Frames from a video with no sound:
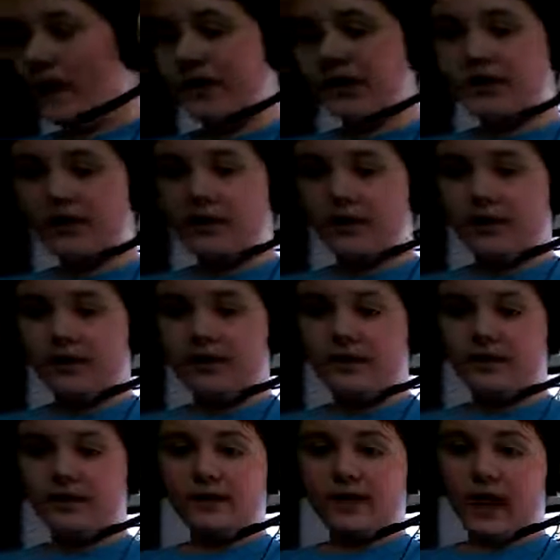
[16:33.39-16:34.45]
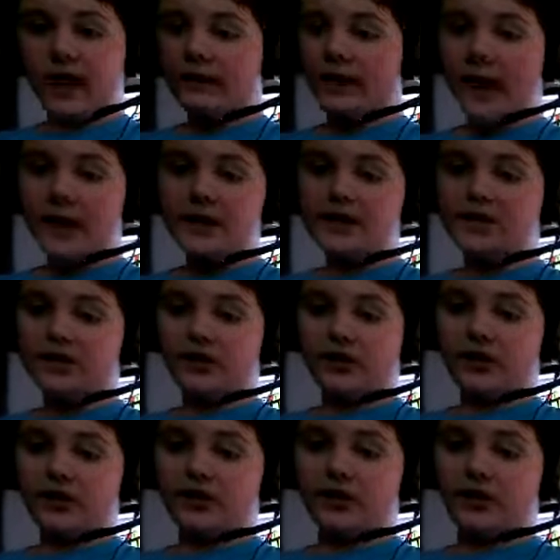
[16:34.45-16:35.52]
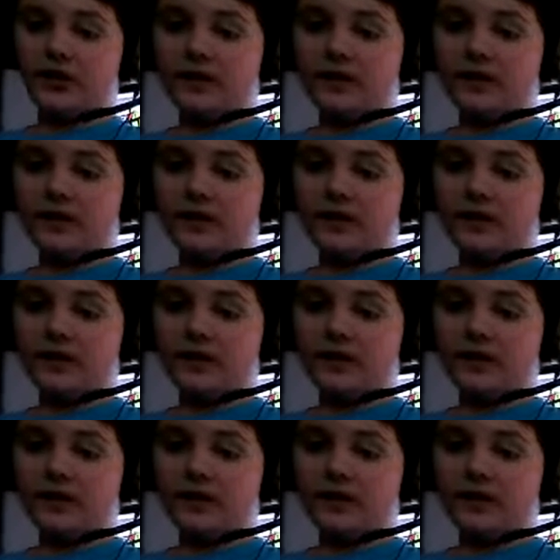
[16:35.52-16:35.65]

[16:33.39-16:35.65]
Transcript: just couldn't. I just couldn't.